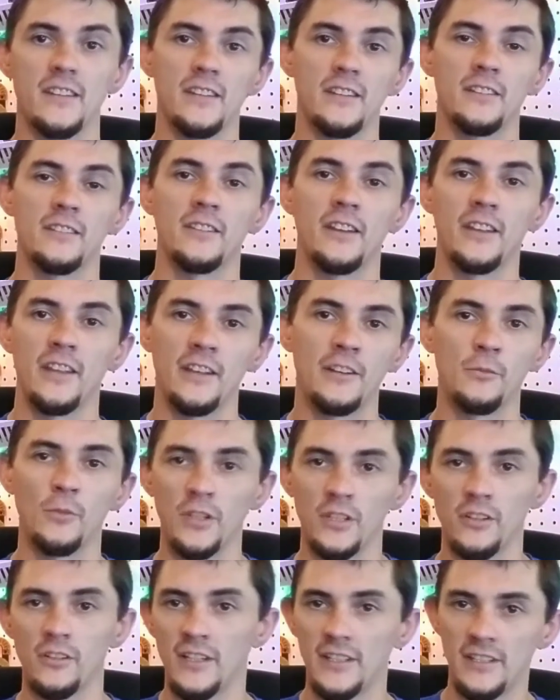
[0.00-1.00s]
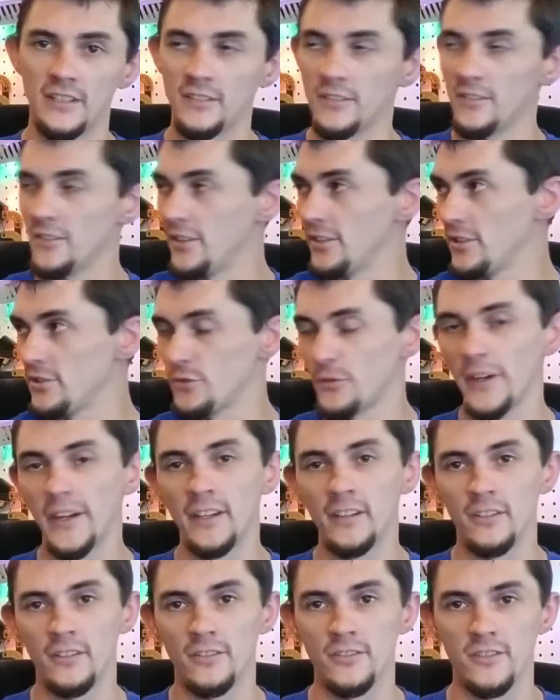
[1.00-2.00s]
I didn't want to go out on the
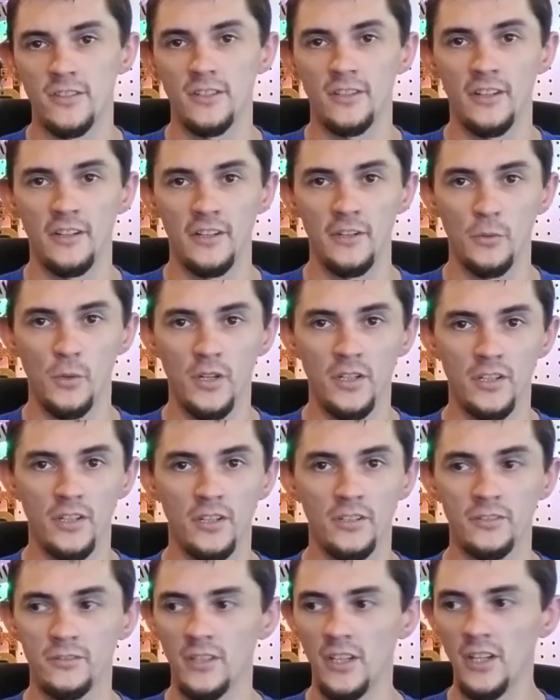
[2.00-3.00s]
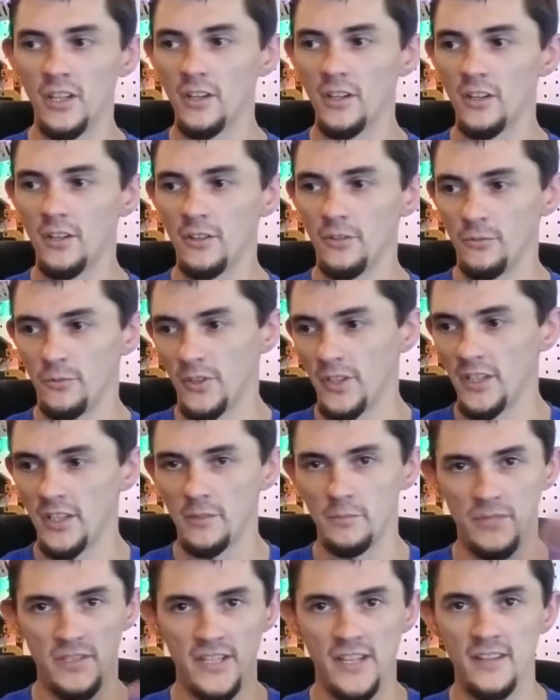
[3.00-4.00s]
trails. I didn't want to go running
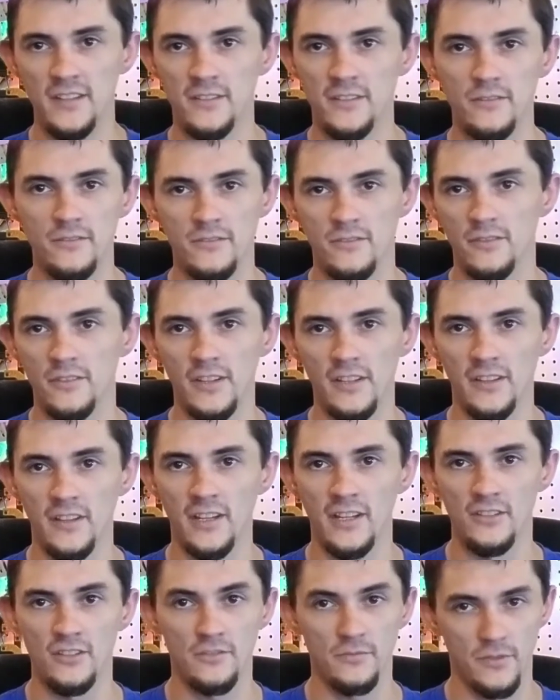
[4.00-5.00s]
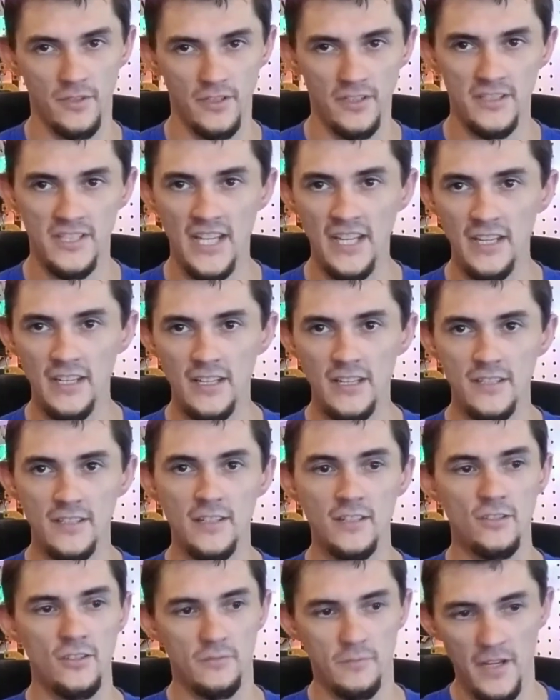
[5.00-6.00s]
up sand dunes or anything. I just wanted to take it easy,
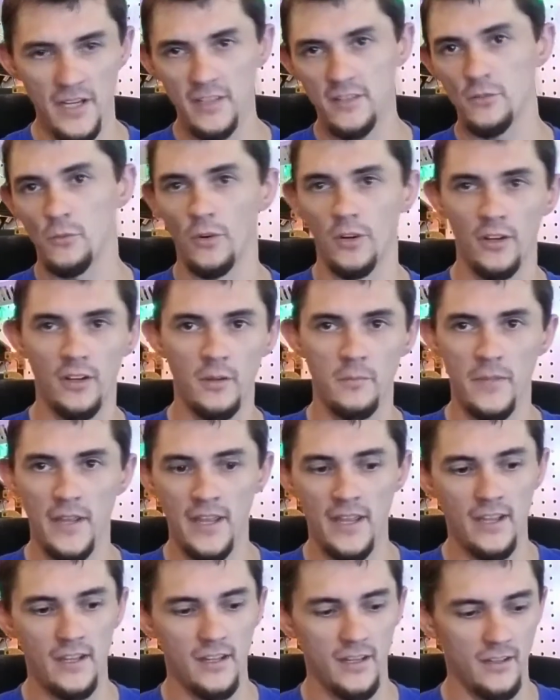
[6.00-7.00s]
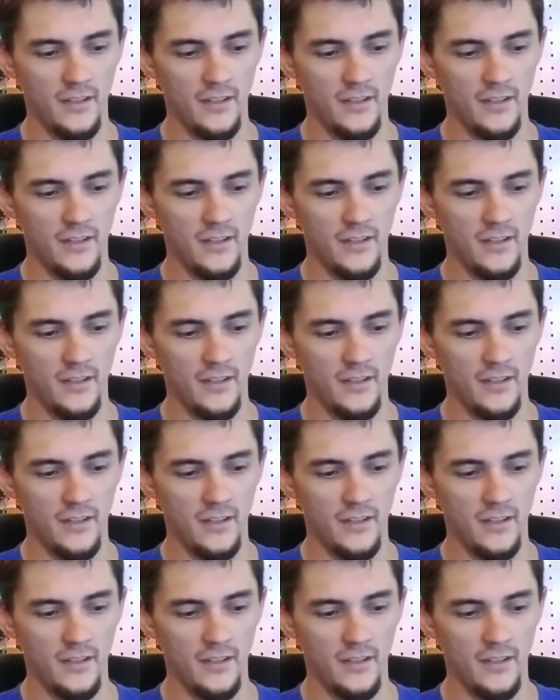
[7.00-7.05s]
just make it to work and back,